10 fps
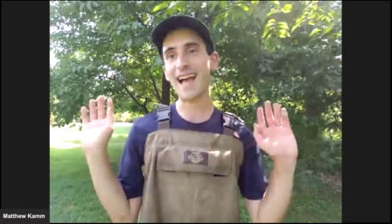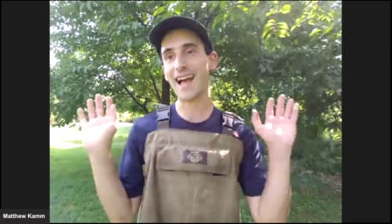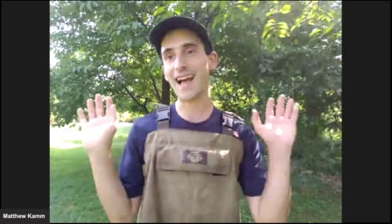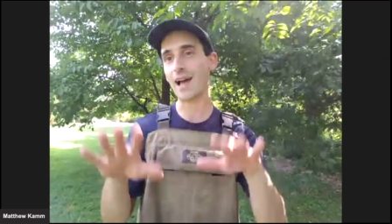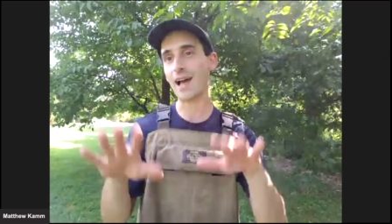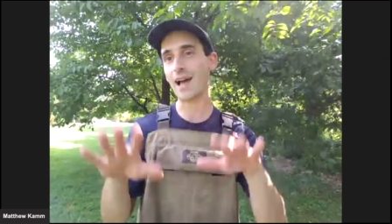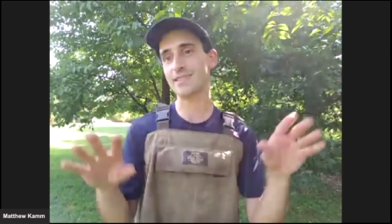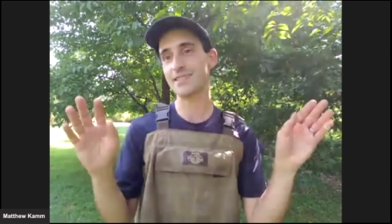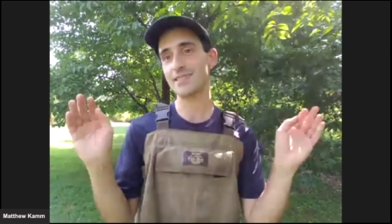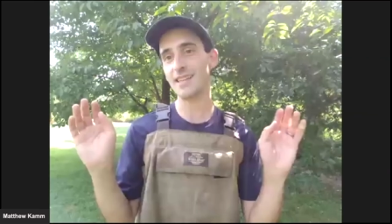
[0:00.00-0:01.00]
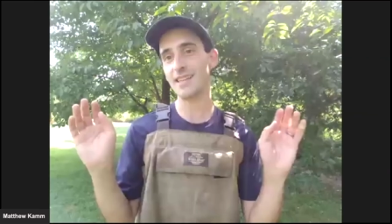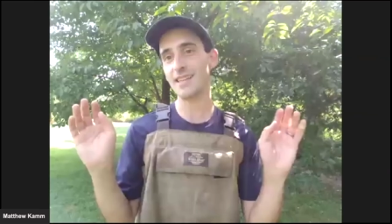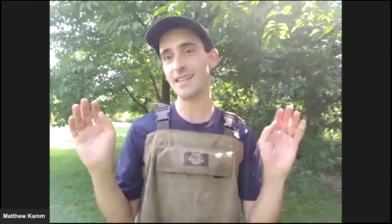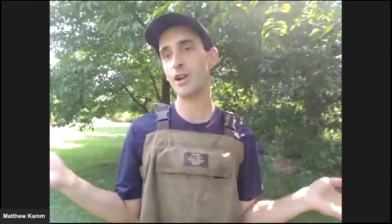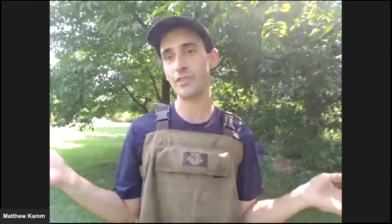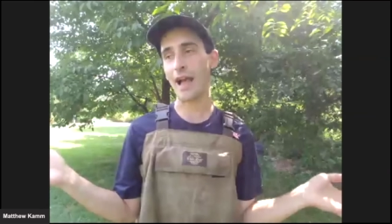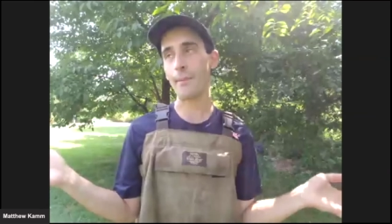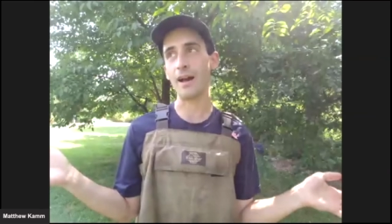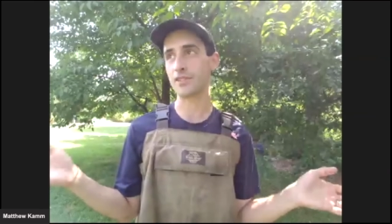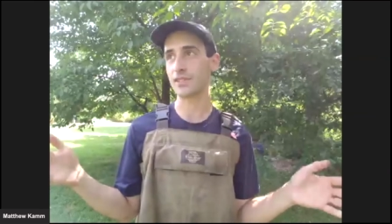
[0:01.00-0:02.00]
I'll just, it, it can't hurt that much.
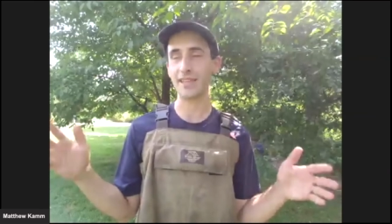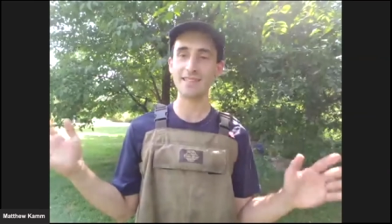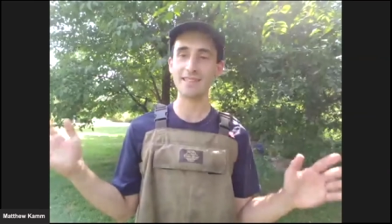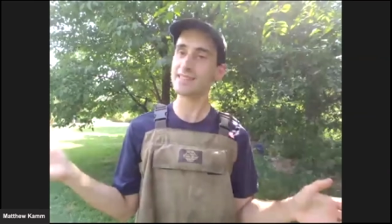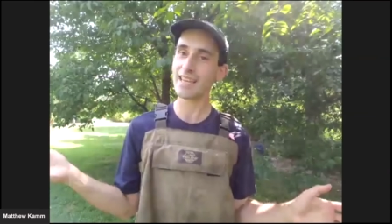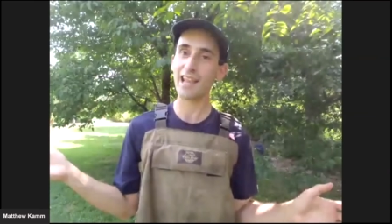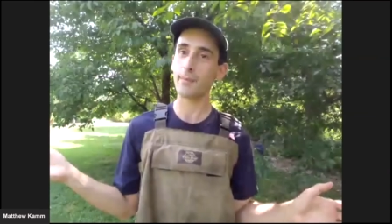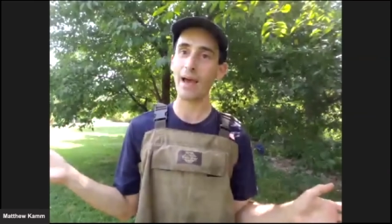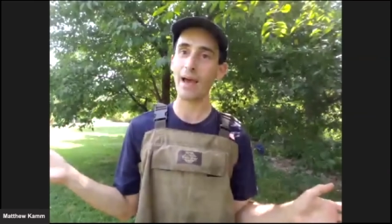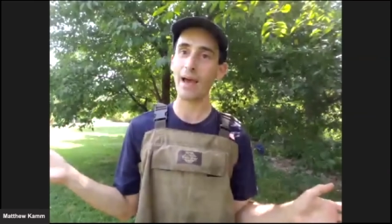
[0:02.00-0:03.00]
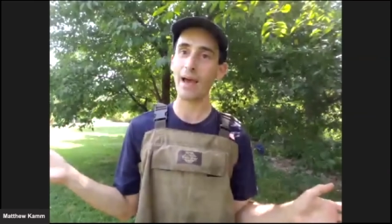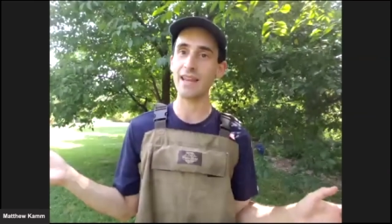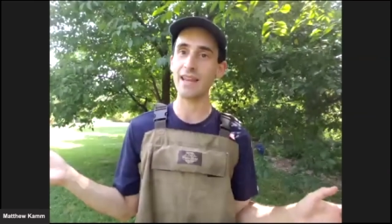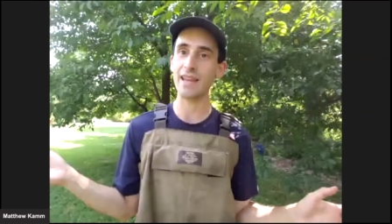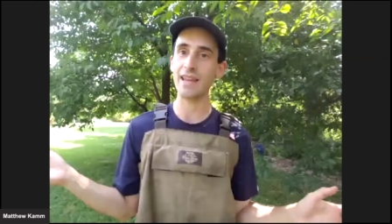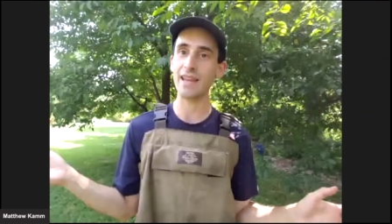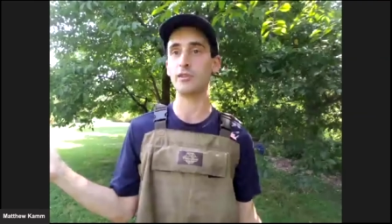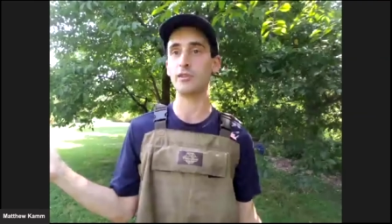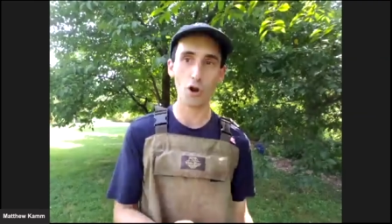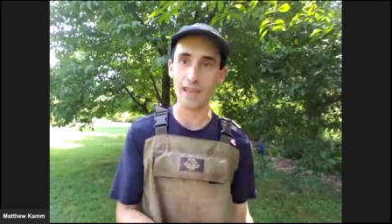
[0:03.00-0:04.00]
Like it doesn't take many and suddenly you've got
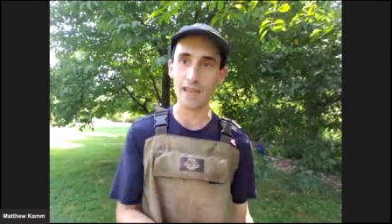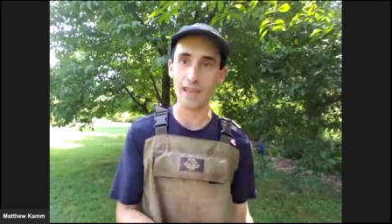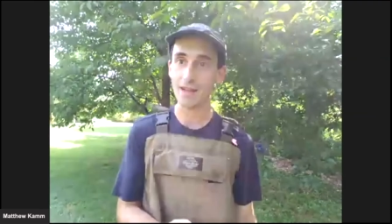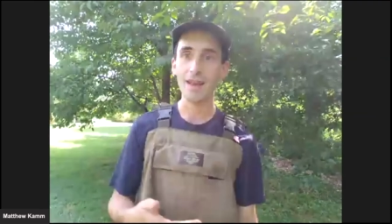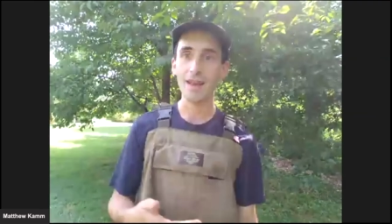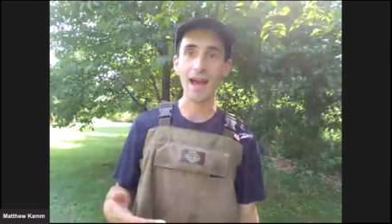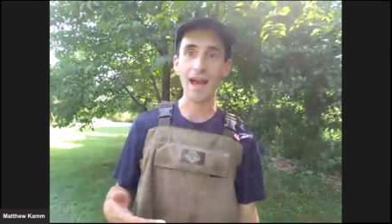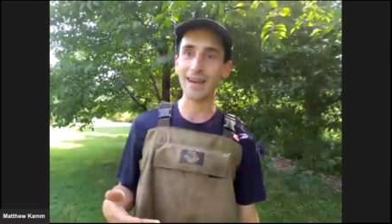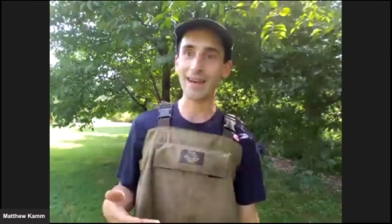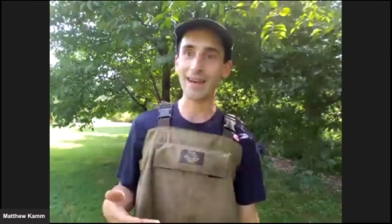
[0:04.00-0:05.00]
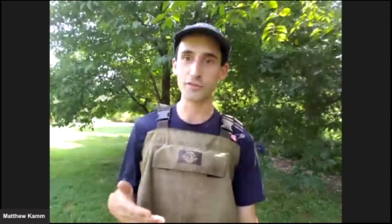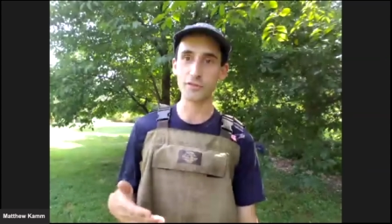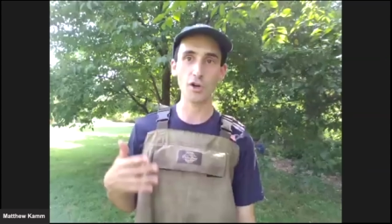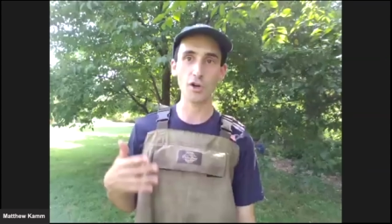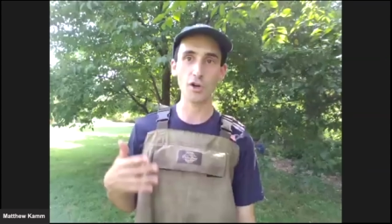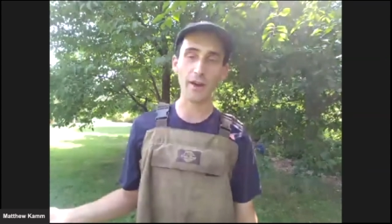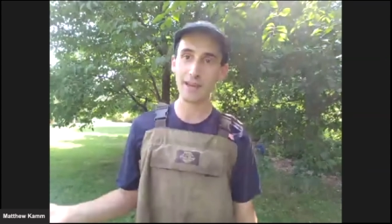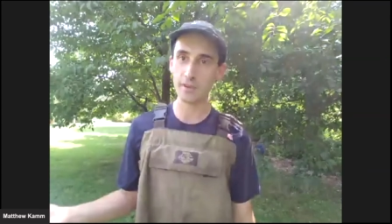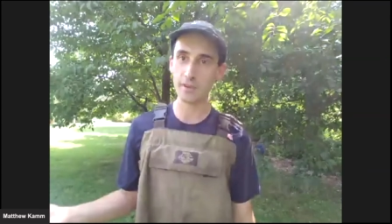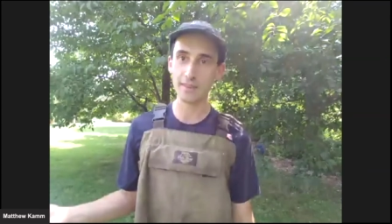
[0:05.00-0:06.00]
30 non-native turtles all fighting
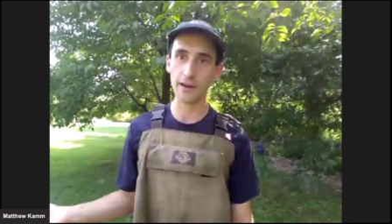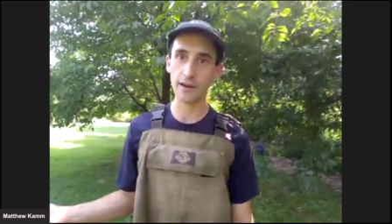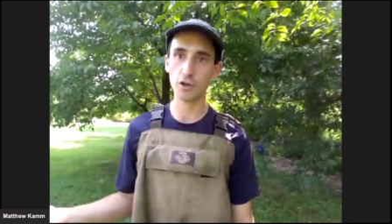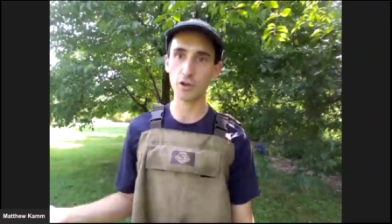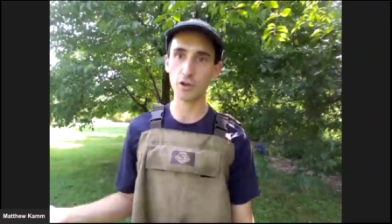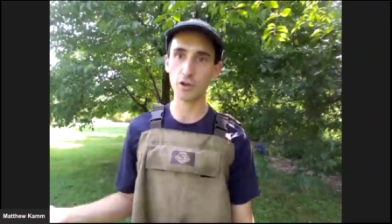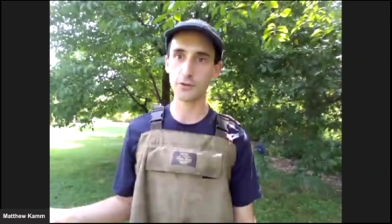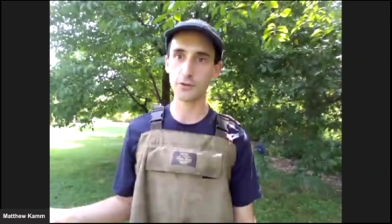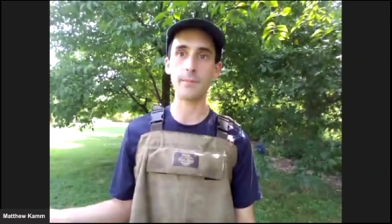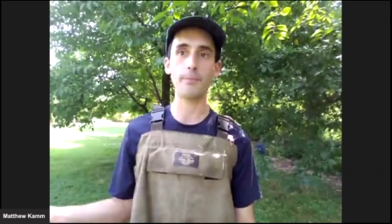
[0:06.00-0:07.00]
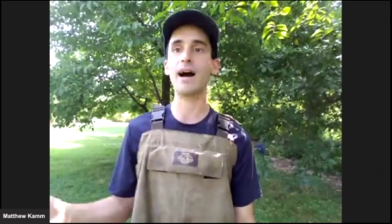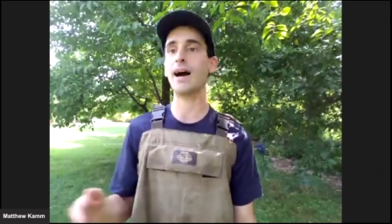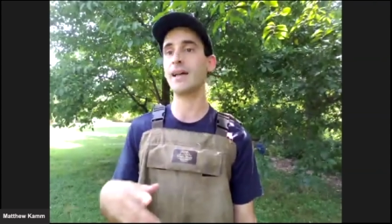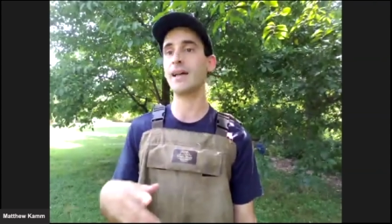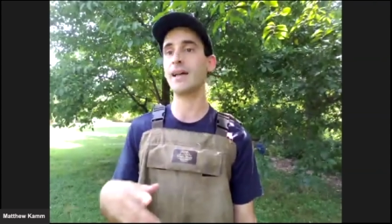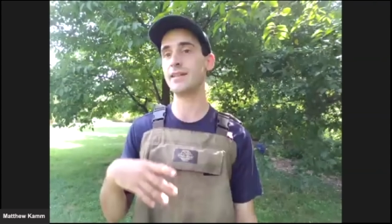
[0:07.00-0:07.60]
with native turtles for the same pond.